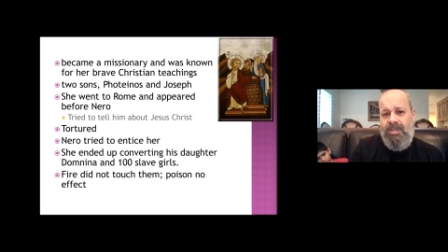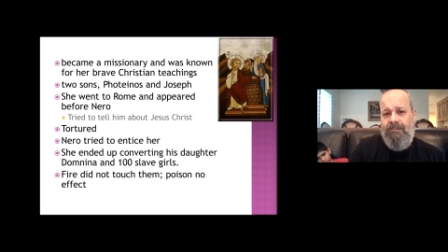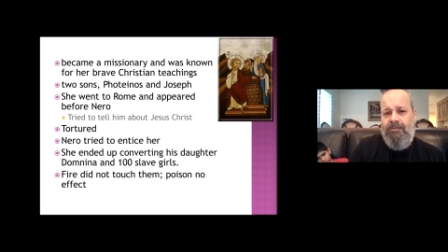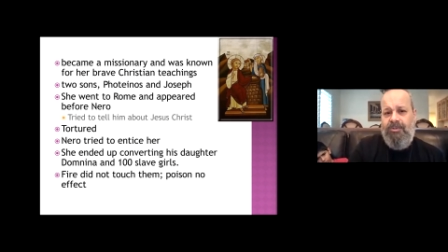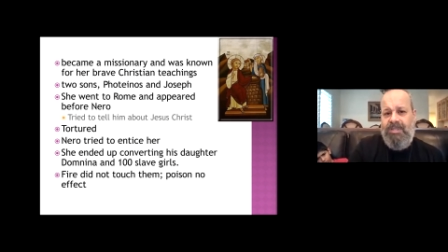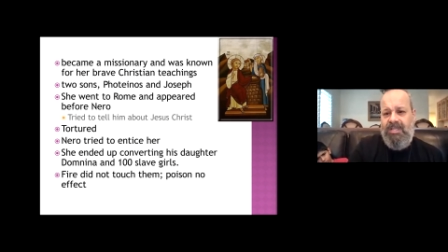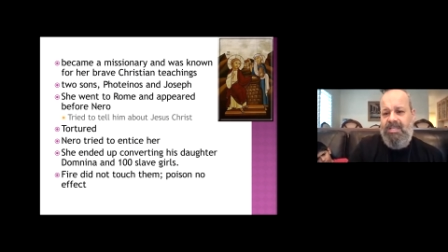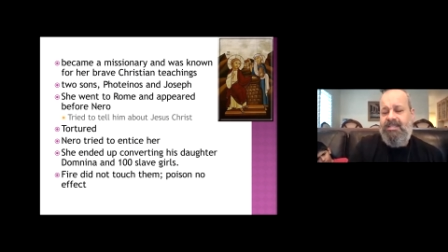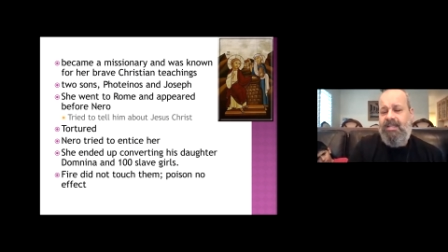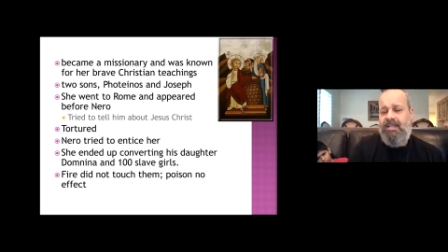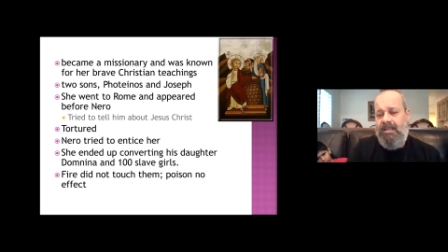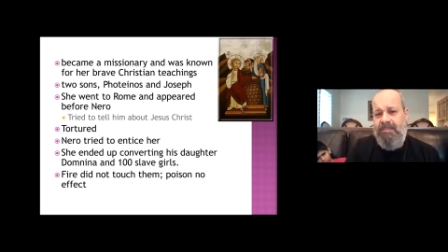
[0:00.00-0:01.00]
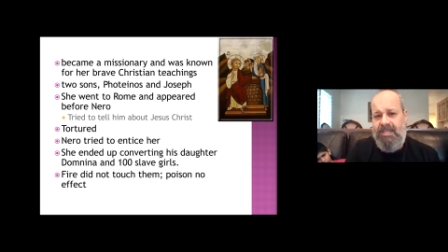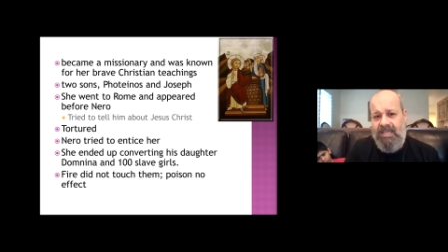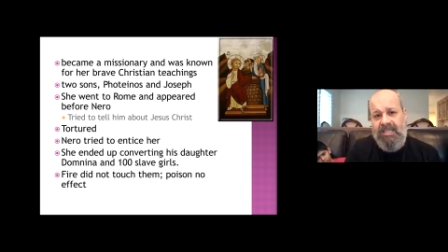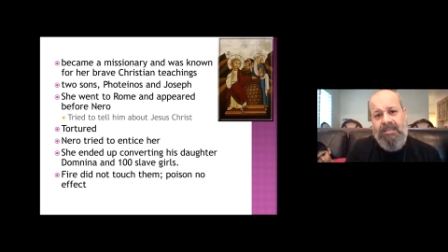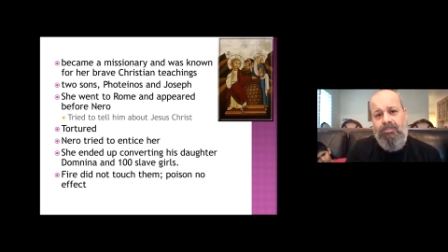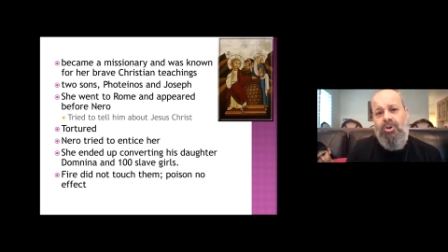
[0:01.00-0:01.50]
Saint Fotini said, let me
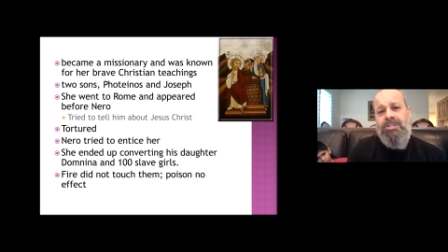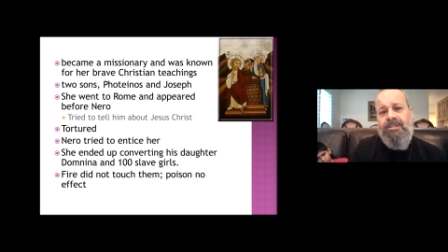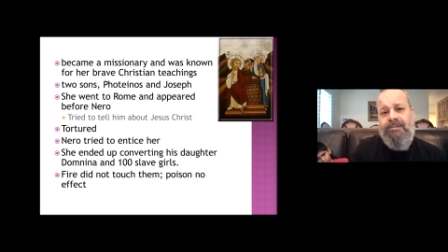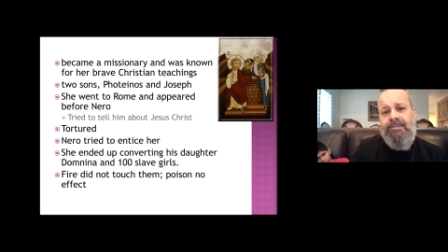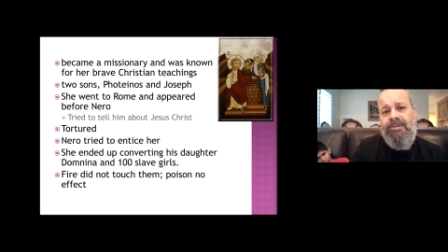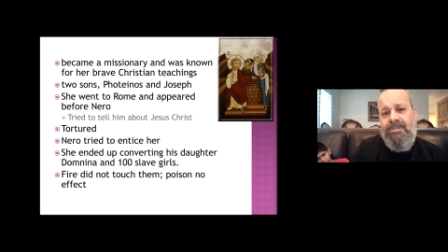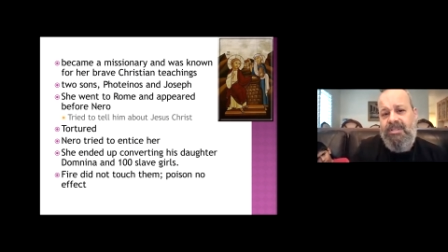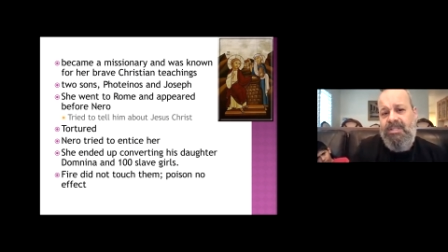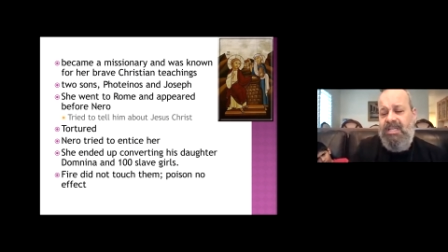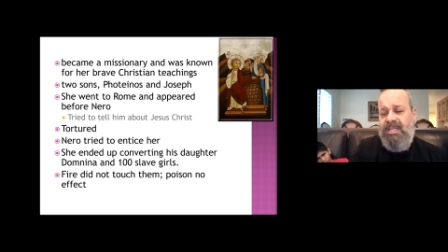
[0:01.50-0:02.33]
take the poison first.